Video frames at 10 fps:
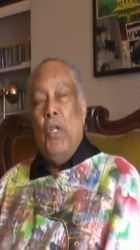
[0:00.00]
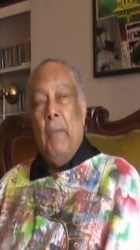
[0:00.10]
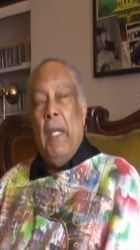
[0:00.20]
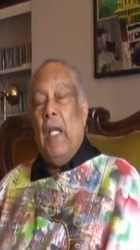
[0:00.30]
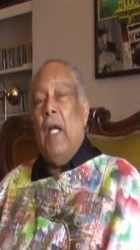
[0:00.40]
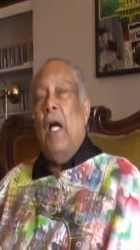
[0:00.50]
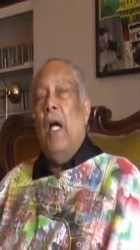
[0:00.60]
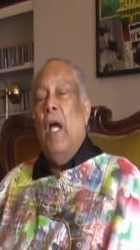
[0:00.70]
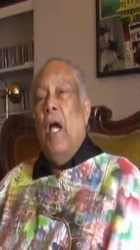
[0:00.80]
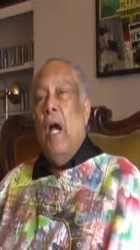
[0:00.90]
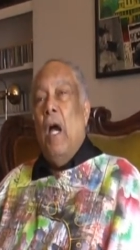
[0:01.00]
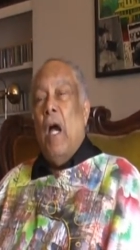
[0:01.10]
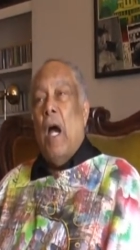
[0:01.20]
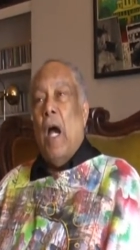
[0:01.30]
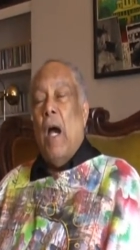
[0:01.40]
Jamaica
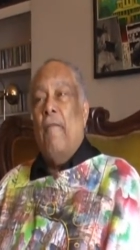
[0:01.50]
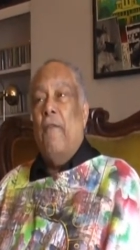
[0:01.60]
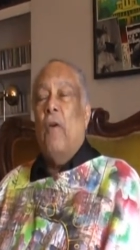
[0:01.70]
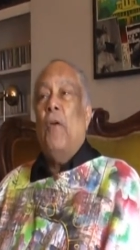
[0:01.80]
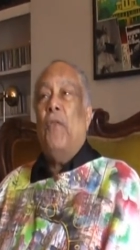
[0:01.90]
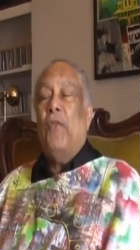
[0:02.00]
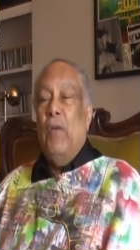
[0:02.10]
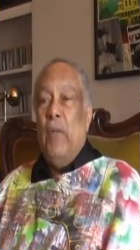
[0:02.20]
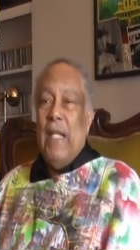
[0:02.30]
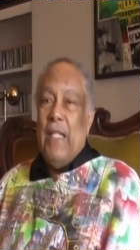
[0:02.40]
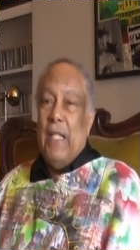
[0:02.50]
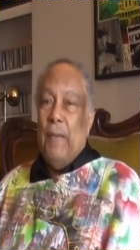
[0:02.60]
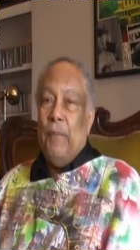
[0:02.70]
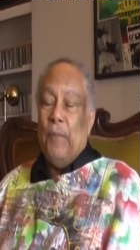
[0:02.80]
um, for three weeks.